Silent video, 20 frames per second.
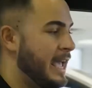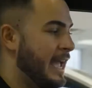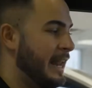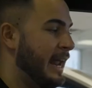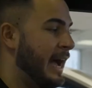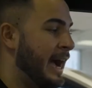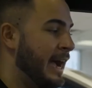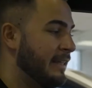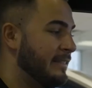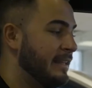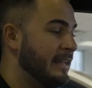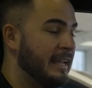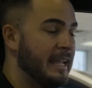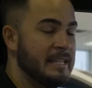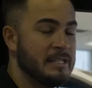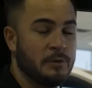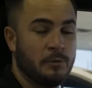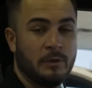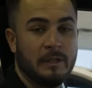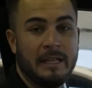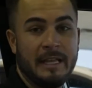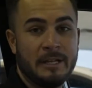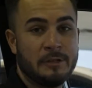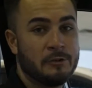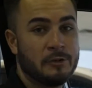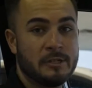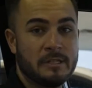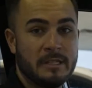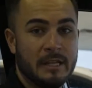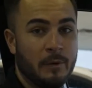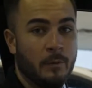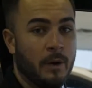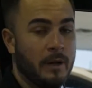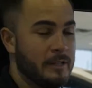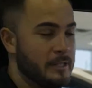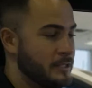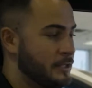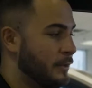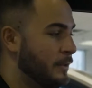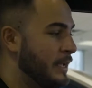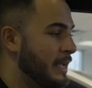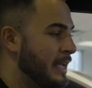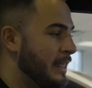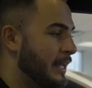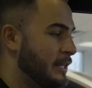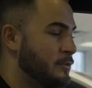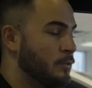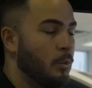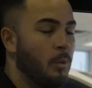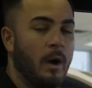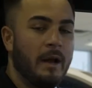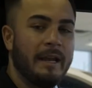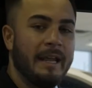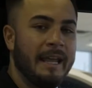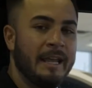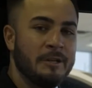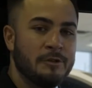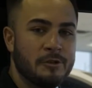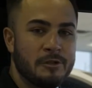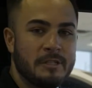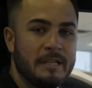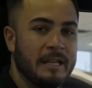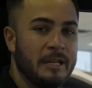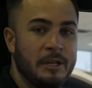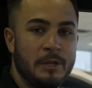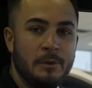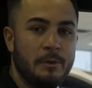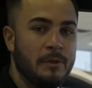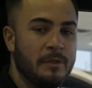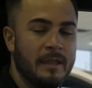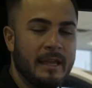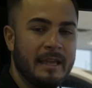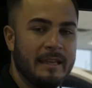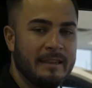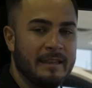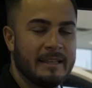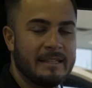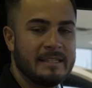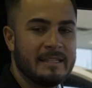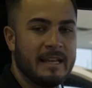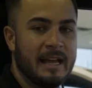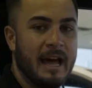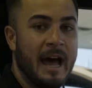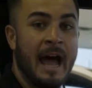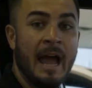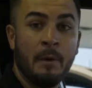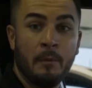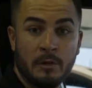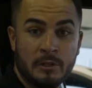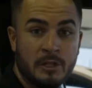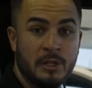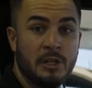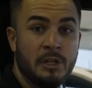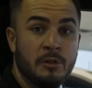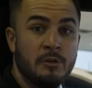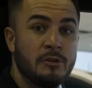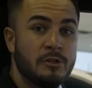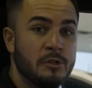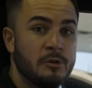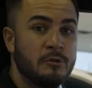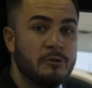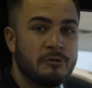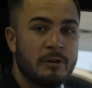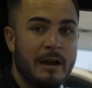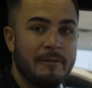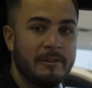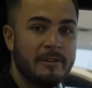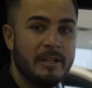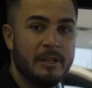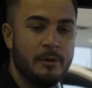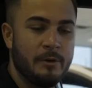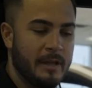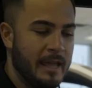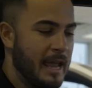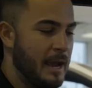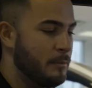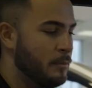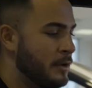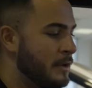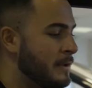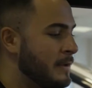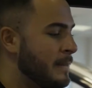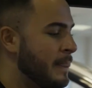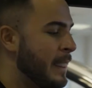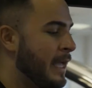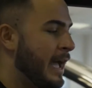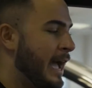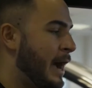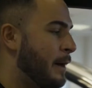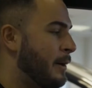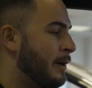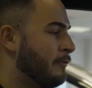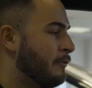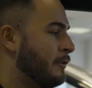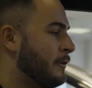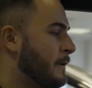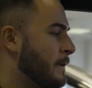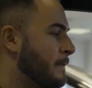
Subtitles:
and I think it's a really interesting one. So that's one interesting new thing that I wasn't used to driving the new Camry. However,